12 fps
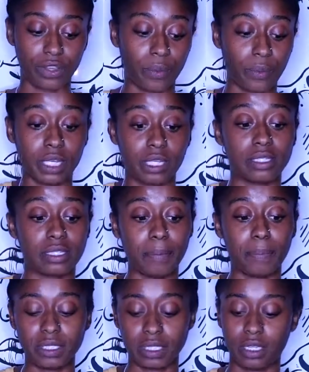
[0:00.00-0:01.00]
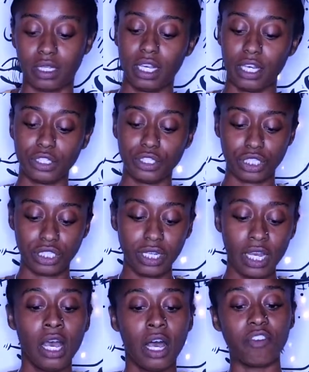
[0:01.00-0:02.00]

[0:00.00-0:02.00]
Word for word: that we can step into the energy